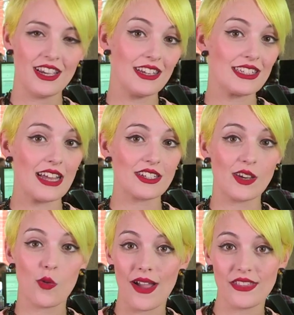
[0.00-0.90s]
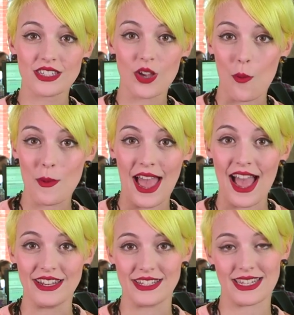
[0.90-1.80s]
He's actually quite the top
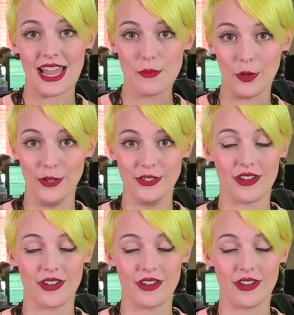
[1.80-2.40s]
cat in his neighbourhood